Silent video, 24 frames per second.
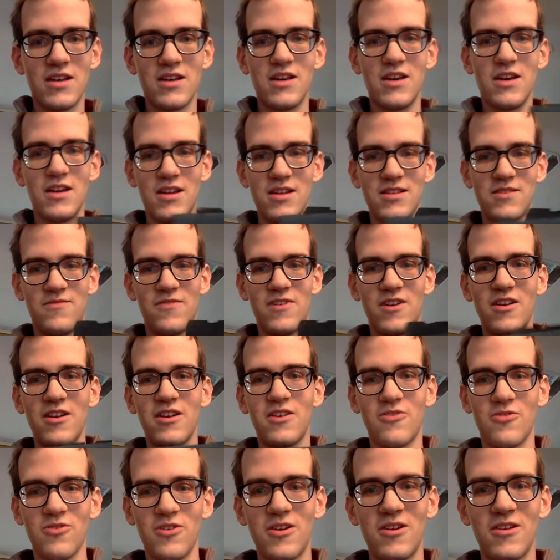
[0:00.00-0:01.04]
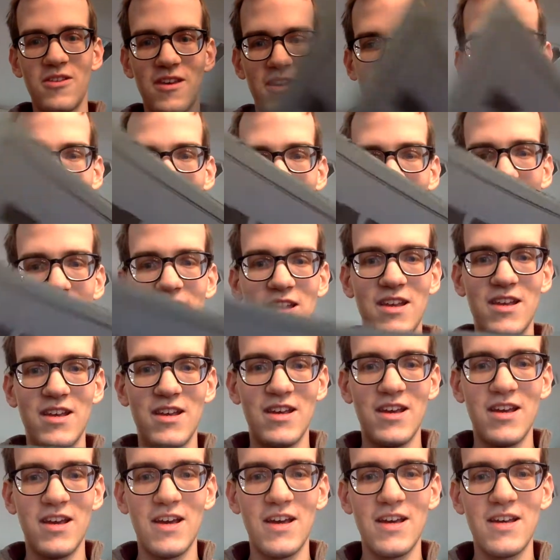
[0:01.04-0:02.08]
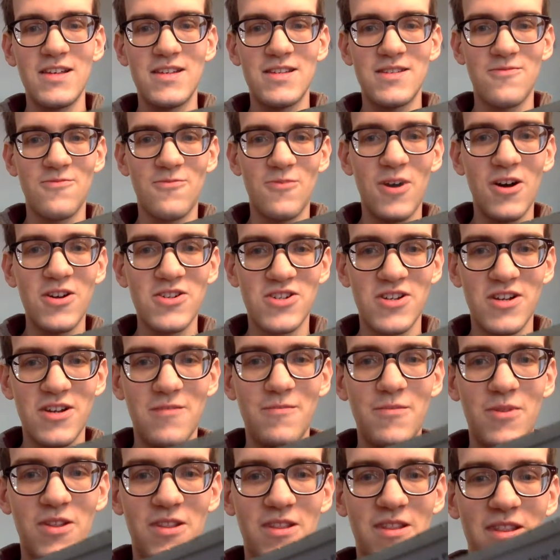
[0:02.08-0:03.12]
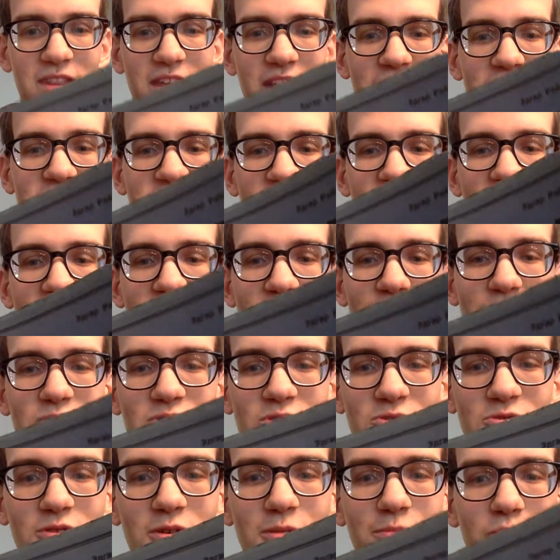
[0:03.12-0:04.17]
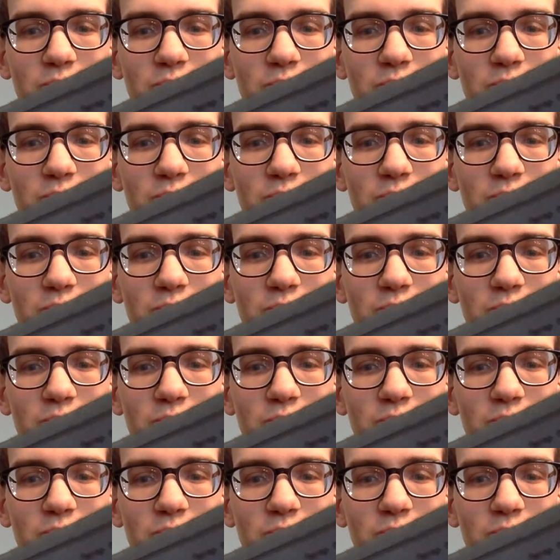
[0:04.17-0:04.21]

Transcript: it is very clear that he is Russian, but they change him to a